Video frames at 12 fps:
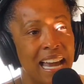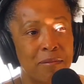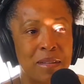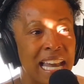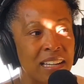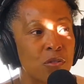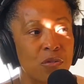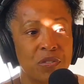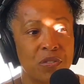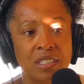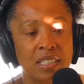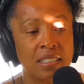I mean, I don't
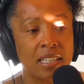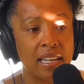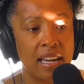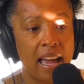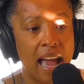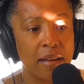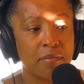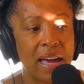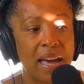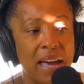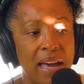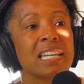
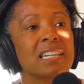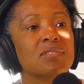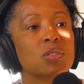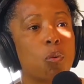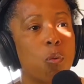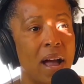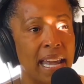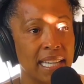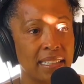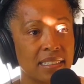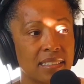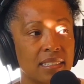want to give
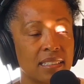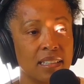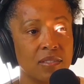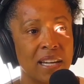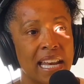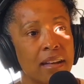twice, right?